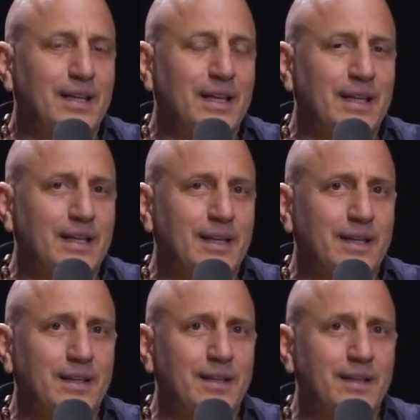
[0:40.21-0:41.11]

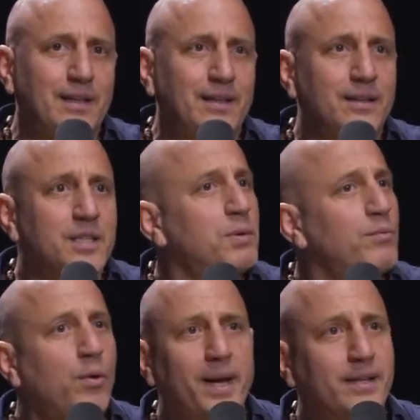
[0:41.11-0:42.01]
it's been
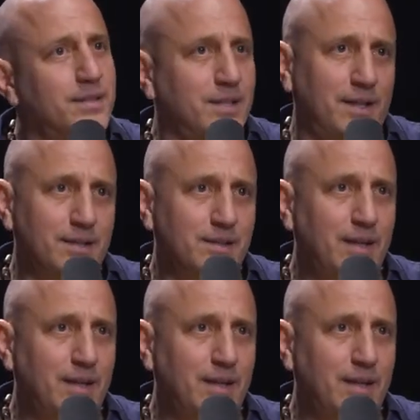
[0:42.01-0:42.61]
romanticized.